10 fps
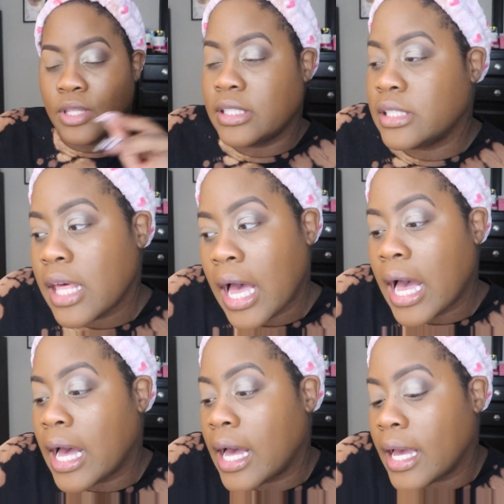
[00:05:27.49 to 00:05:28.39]
this is the
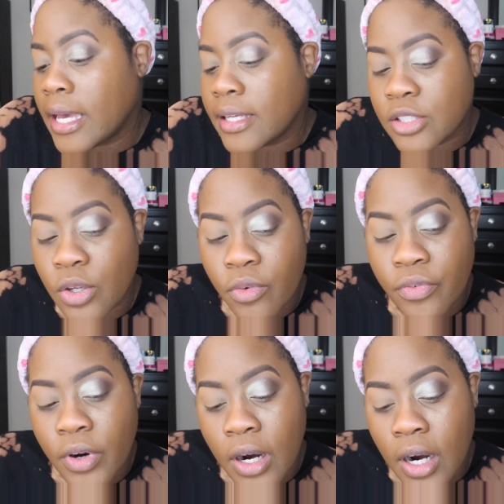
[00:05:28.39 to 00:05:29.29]
eye so
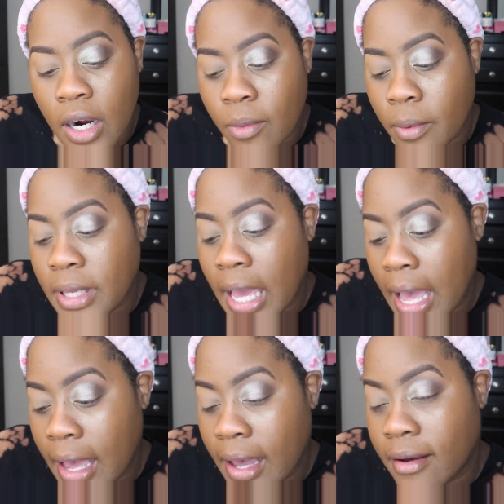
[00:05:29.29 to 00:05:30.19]
far, what we
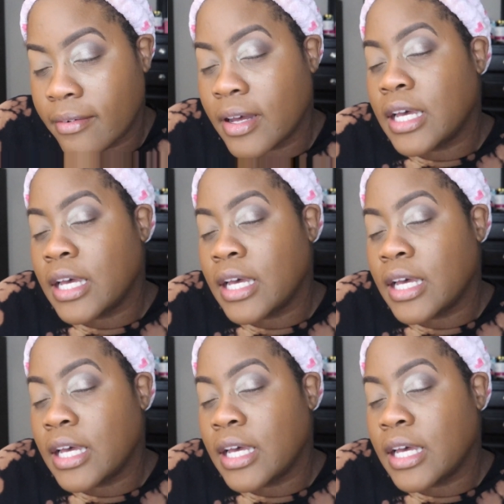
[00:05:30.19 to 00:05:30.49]
have.